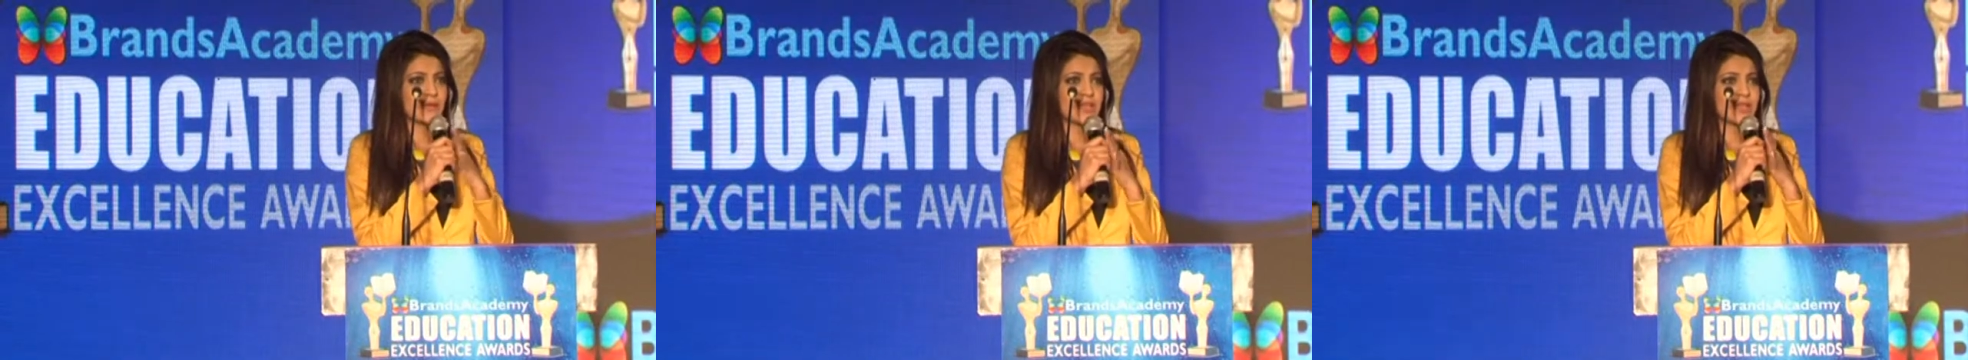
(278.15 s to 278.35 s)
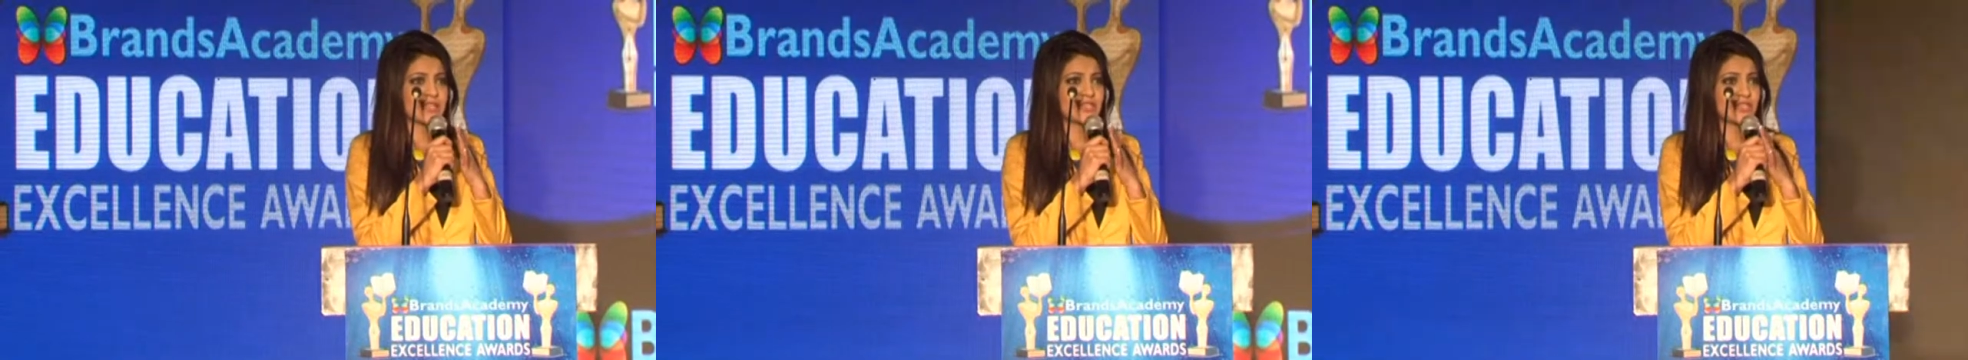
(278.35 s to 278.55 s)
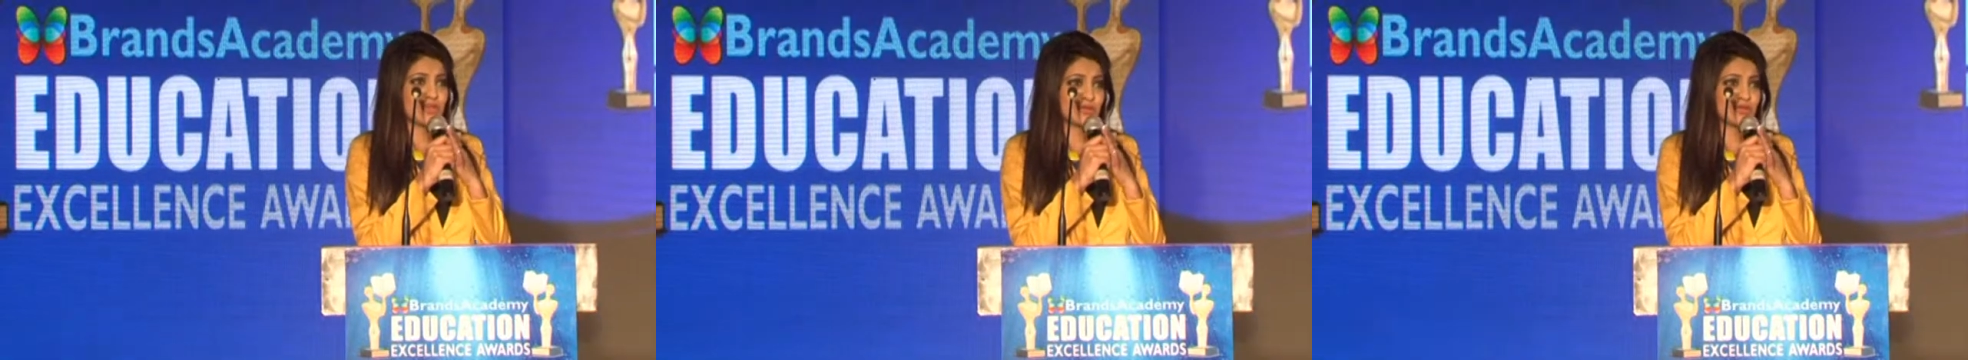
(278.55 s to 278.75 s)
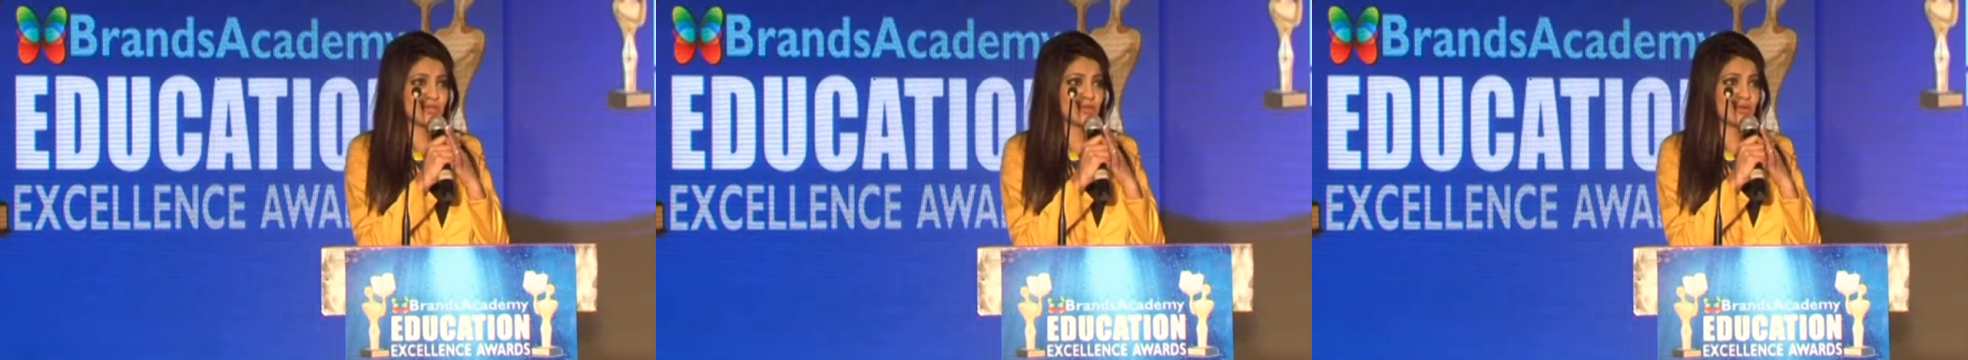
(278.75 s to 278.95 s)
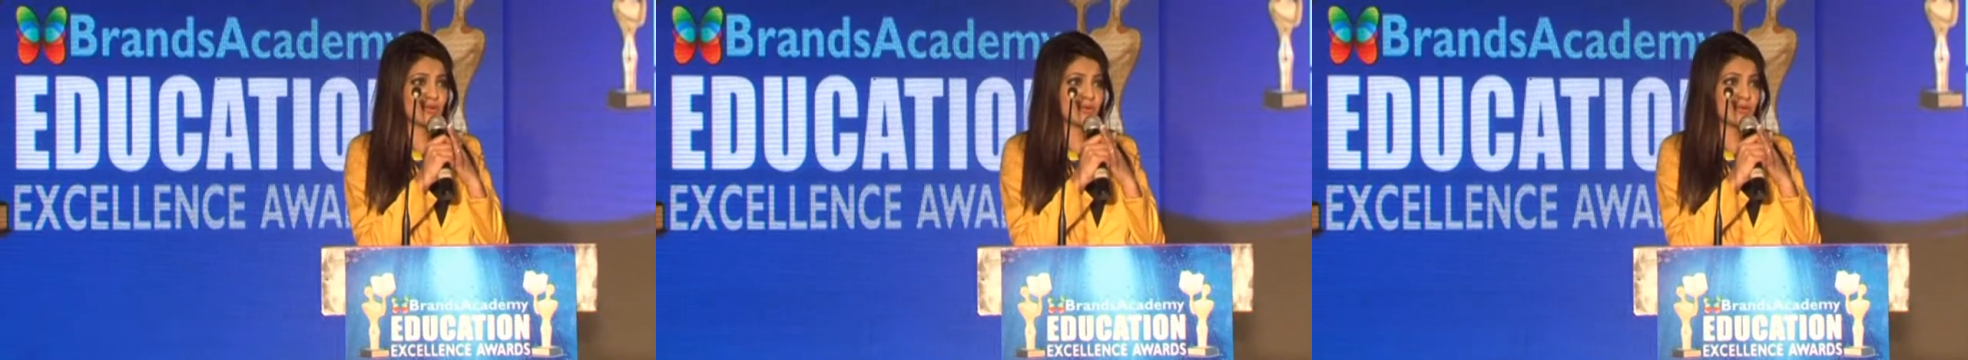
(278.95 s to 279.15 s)
would like you
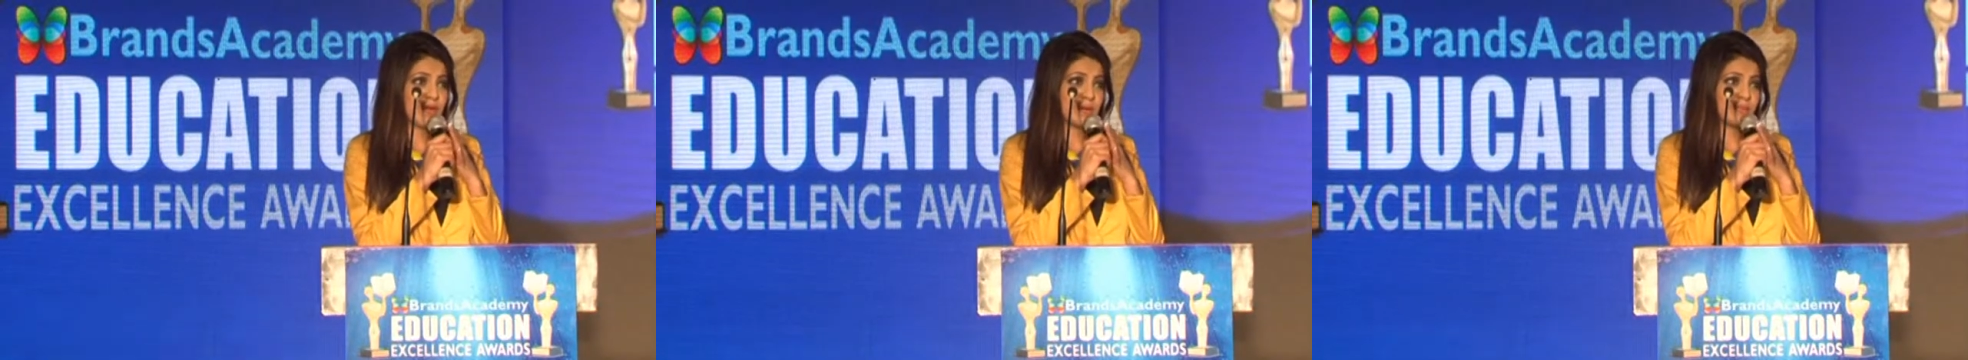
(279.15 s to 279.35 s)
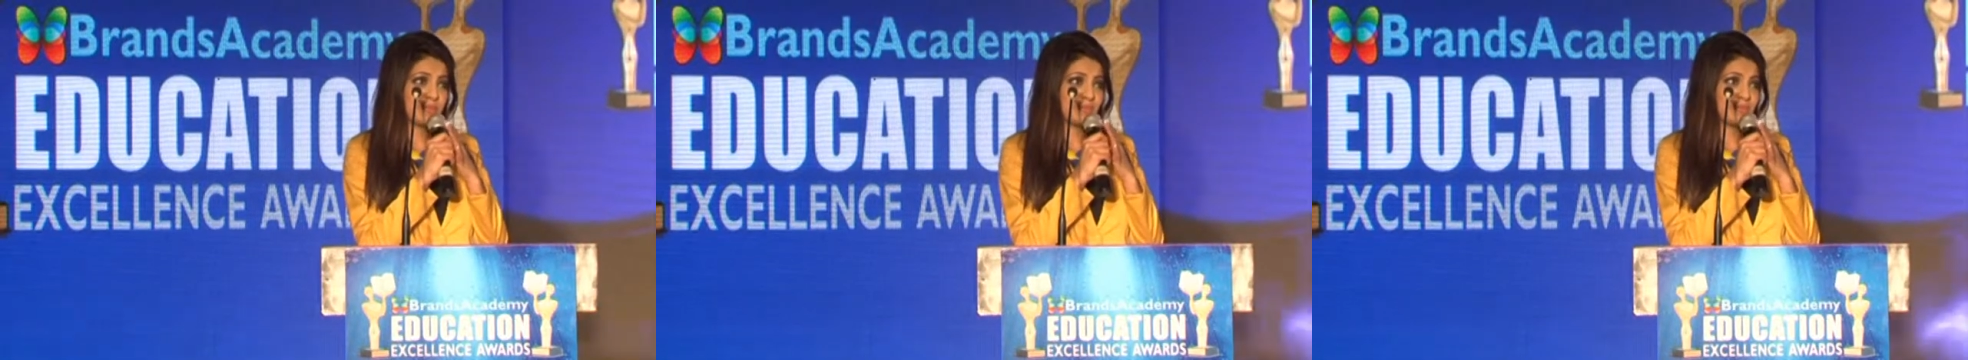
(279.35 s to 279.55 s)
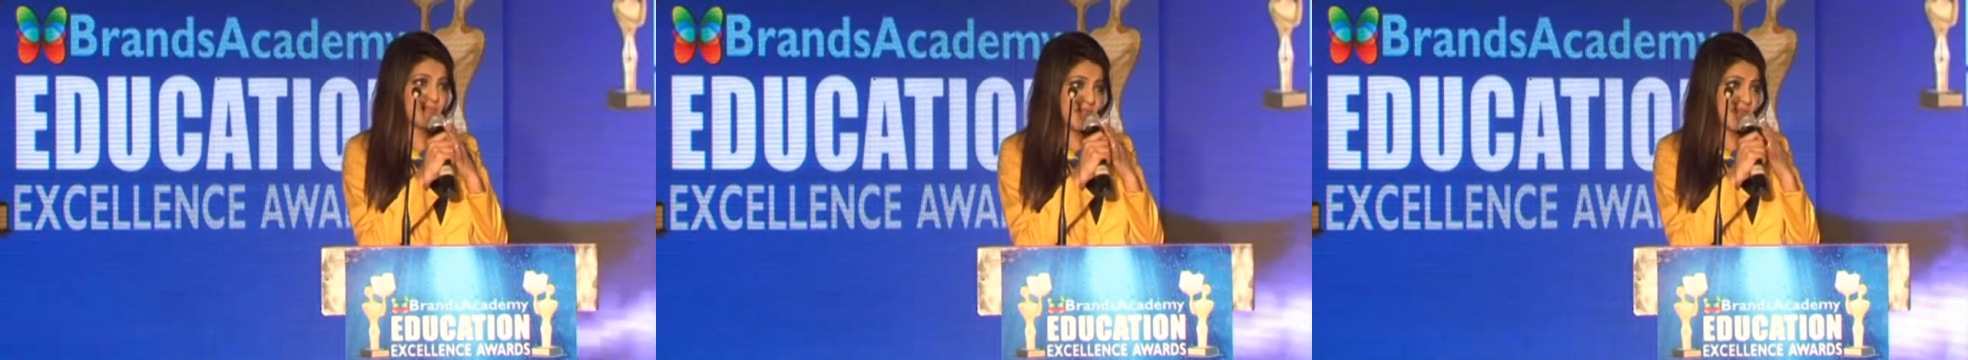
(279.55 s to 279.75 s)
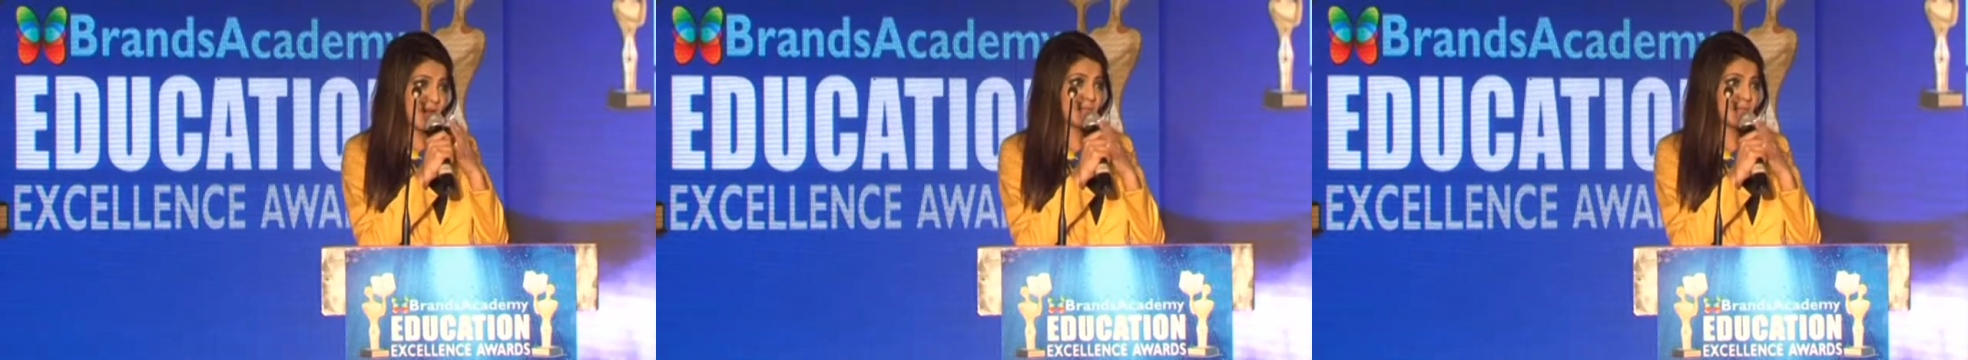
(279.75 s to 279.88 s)
to